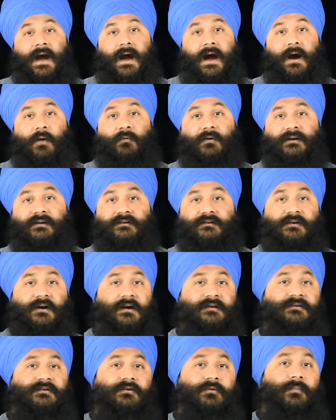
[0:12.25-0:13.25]
I wanted to
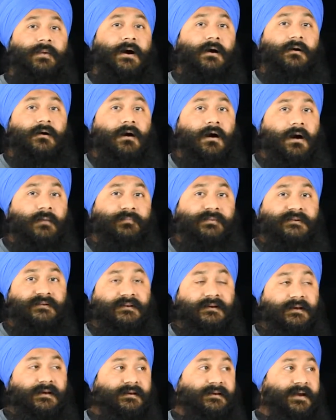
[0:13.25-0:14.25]
talk to you about
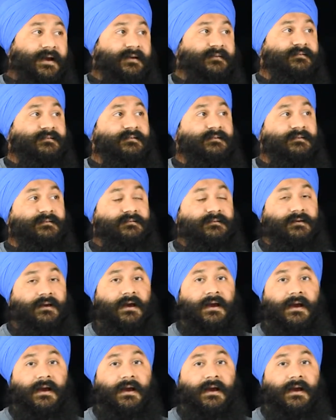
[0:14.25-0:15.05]
composite indexes.